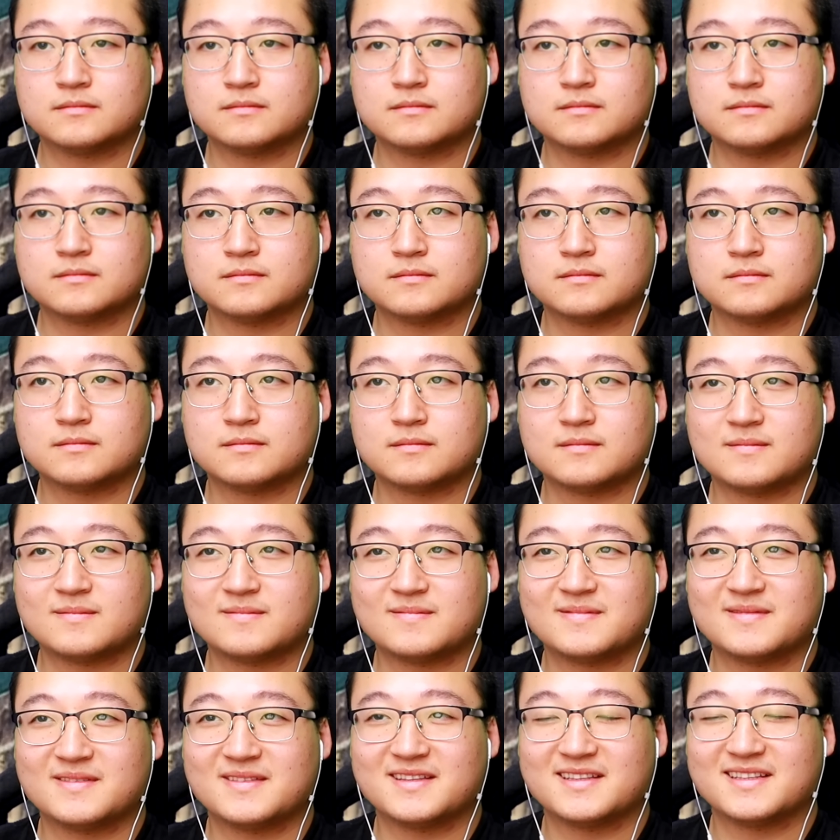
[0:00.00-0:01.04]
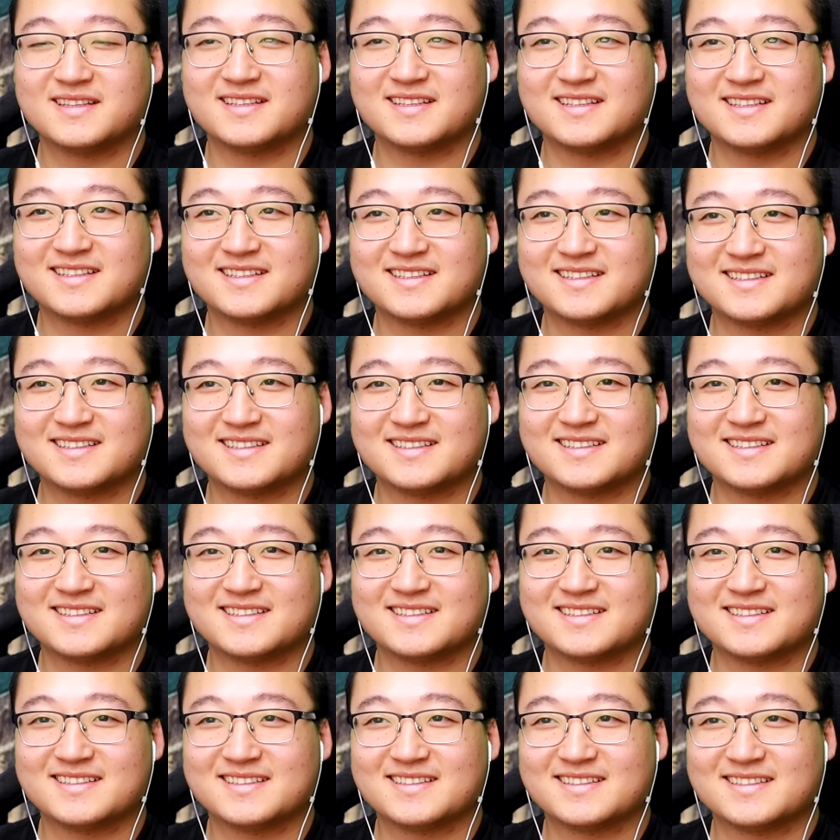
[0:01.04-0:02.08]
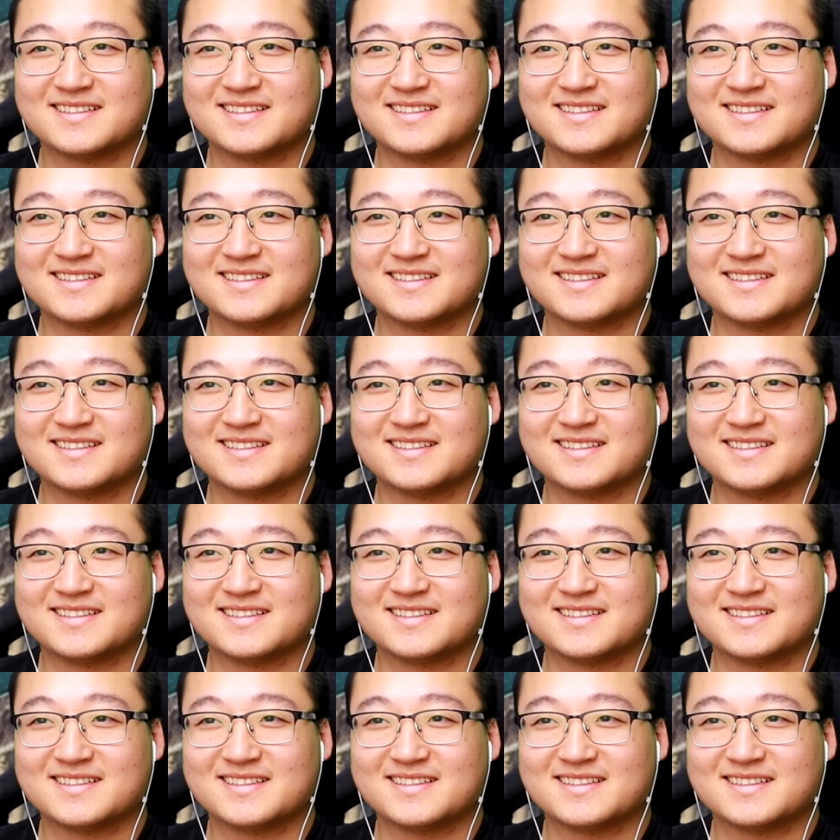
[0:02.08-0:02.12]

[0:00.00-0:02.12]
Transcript: The person shown says nothing.